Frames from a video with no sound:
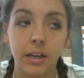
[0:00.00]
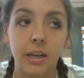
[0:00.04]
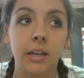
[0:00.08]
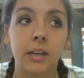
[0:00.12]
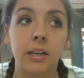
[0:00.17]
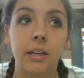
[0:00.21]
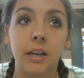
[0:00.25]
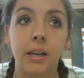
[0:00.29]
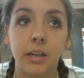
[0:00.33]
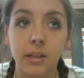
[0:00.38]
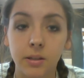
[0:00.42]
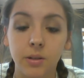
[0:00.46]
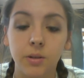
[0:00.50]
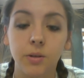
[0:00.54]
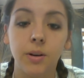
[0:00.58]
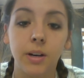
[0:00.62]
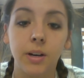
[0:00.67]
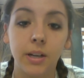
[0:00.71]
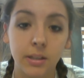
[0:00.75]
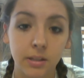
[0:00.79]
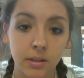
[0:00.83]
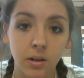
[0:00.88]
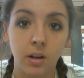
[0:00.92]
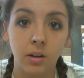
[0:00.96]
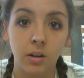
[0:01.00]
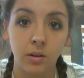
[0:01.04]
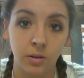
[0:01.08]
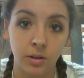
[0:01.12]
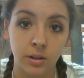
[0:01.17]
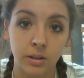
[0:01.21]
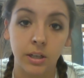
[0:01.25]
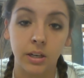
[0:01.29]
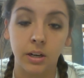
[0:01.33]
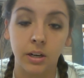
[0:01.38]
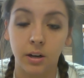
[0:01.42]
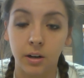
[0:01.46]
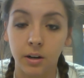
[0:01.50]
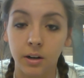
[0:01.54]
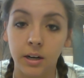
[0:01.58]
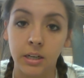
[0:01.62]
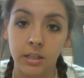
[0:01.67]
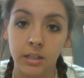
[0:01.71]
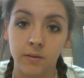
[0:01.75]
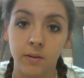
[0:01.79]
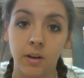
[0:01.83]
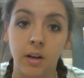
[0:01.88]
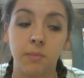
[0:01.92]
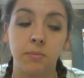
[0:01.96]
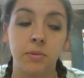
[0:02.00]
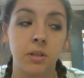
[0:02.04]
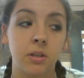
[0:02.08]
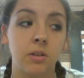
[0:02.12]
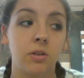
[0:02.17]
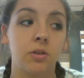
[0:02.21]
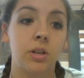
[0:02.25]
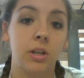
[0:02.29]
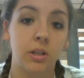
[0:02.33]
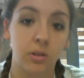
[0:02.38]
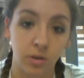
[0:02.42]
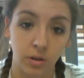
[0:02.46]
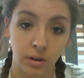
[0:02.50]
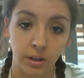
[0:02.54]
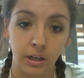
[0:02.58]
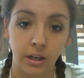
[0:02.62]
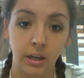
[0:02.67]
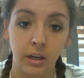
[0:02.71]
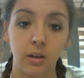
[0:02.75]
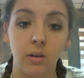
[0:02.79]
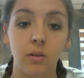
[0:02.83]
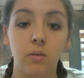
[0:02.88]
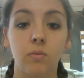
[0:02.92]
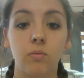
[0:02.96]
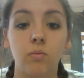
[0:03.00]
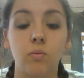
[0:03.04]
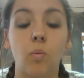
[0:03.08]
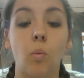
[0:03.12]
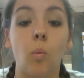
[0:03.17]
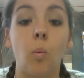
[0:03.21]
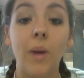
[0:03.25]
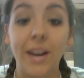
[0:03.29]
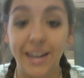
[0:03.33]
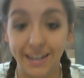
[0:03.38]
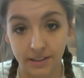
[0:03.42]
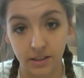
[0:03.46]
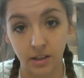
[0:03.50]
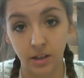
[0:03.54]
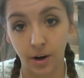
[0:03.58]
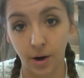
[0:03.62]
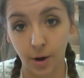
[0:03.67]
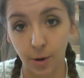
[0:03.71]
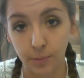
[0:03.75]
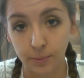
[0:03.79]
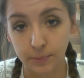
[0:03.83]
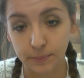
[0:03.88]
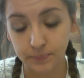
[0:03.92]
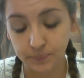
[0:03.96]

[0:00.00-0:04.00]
And guess who has not looked at her ASVAB since she took it weeks ago?